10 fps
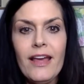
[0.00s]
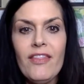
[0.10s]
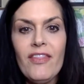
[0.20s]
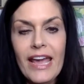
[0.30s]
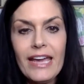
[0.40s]

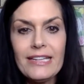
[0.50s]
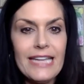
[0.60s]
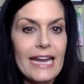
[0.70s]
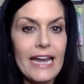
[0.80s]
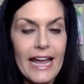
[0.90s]
they
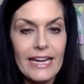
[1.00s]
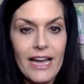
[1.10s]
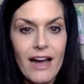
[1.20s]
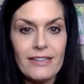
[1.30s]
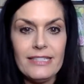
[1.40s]
contain
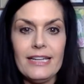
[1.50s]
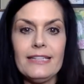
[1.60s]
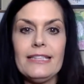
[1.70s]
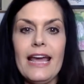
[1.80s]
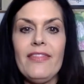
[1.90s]

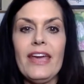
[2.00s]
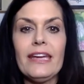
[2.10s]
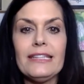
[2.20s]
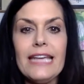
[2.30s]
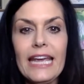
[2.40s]
antioxidants and they
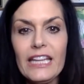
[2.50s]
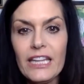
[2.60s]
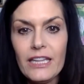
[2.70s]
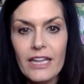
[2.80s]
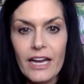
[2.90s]

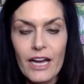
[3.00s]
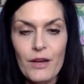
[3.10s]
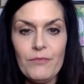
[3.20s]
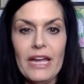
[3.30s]
contain um,